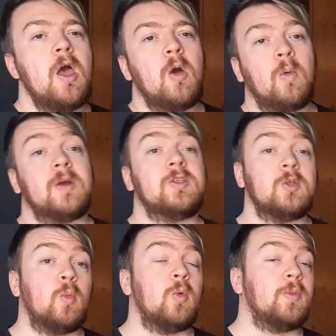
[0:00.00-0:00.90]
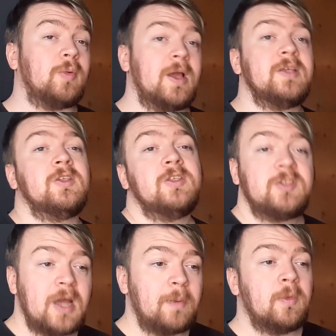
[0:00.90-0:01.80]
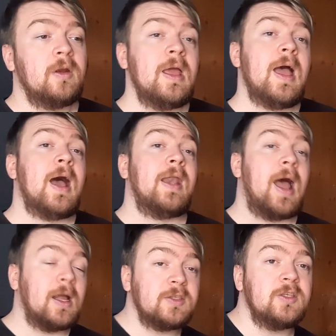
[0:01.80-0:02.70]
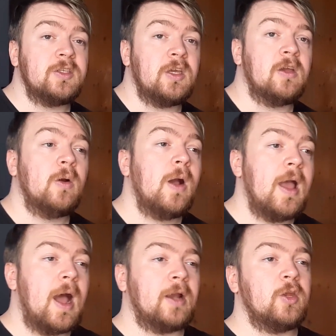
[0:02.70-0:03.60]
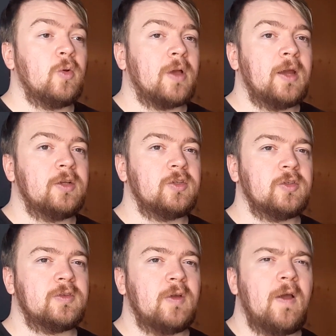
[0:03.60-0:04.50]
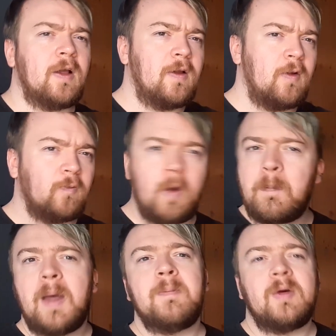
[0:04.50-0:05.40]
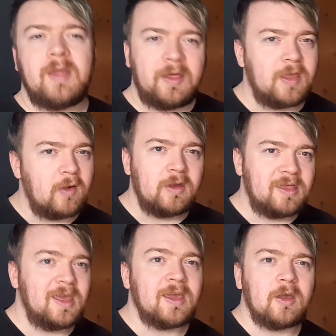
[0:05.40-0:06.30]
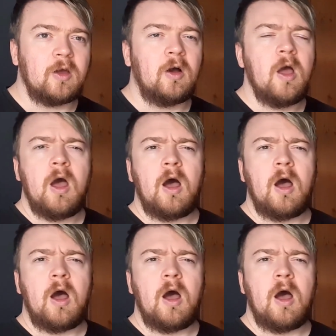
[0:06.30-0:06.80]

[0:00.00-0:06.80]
where someone plays an enchantment and hands it to you and you kind of just remember that they're a thing and go,